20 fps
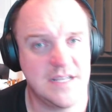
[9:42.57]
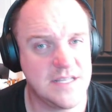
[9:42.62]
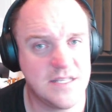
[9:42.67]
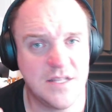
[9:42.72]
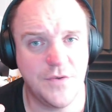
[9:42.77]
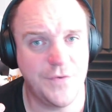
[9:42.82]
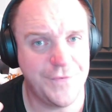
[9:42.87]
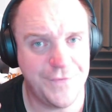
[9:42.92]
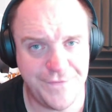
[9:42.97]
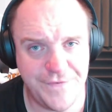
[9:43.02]
It
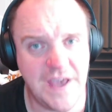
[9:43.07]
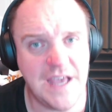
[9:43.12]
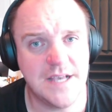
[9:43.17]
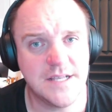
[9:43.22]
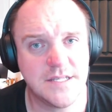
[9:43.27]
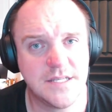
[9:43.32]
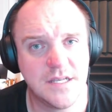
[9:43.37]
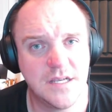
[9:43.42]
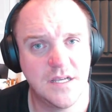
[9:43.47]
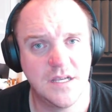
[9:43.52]
still
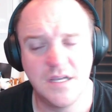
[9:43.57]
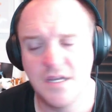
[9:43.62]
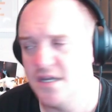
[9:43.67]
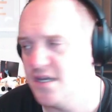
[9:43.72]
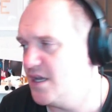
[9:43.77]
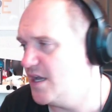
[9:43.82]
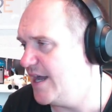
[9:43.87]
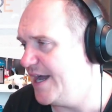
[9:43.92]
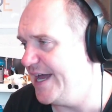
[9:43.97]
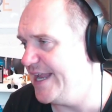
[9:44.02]
fits,
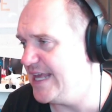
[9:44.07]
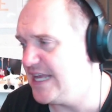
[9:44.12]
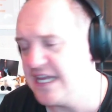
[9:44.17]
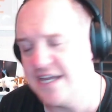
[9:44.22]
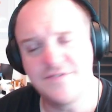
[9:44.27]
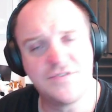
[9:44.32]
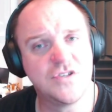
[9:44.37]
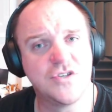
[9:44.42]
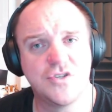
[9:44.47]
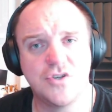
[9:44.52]
and it
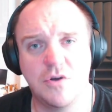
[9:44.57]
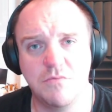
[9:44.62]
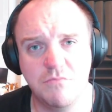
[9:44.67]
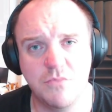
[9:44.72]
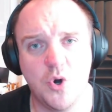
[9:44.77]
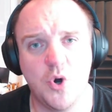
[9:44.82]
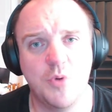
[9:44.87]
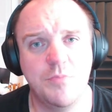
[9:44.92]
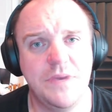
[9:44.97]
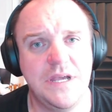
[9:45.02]
gives the song
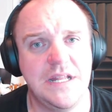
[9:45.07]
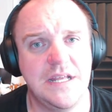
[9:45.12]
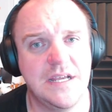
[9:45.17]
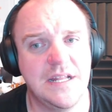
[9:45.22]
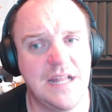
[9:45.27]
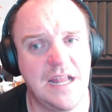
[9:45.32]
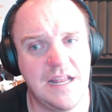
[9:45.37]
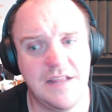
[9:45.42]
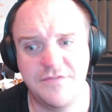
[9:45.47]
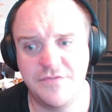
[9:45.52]
more meaning
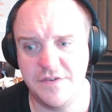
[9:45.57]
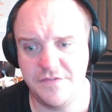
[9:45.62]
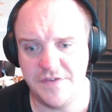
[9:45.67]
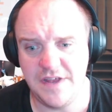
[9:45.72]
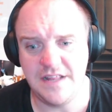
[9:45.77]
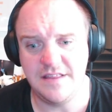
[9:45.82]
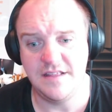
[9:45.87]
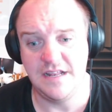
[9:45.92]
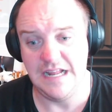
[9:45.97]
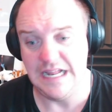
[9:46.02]
And if, if
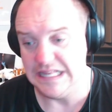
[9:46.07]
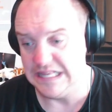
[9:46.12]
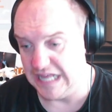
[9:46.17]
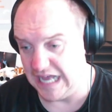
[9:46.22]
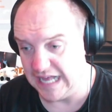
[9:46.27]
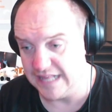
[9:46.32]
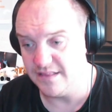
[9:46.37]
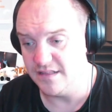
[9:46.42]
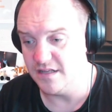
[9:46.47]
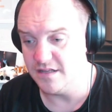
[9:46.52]
anything. And
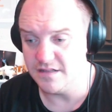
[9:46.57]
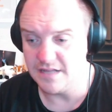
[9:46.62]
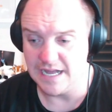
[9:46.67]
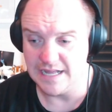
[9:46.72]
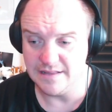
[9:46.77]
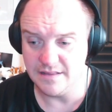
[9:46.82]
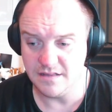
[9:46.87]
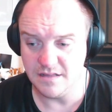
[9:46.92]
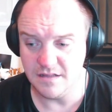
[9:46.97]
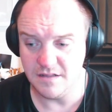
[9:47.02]
and the
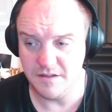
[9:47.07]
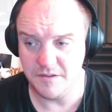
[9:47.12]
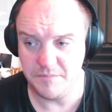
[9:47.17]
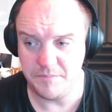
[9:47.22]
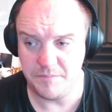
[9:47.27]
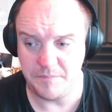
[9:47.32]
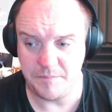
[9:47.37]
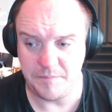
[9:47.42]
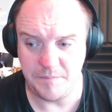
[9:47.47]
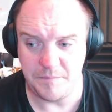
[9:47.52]
and the